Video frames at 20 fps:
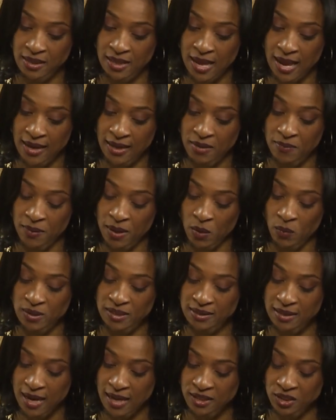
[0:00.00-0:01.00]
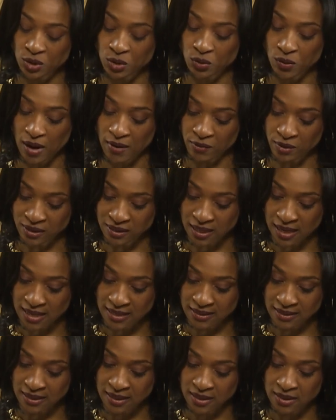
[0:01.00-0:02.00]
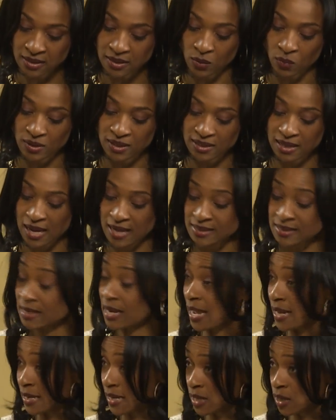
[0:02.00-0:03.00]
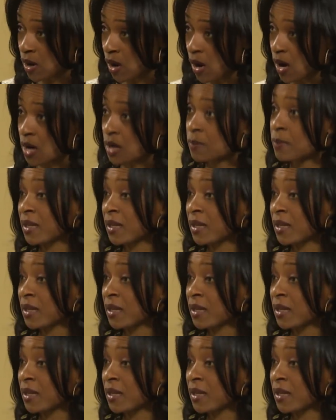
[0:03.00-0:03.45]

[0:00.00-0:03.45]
that can be a Wisconsin driver's license, a Wisconsin ID card,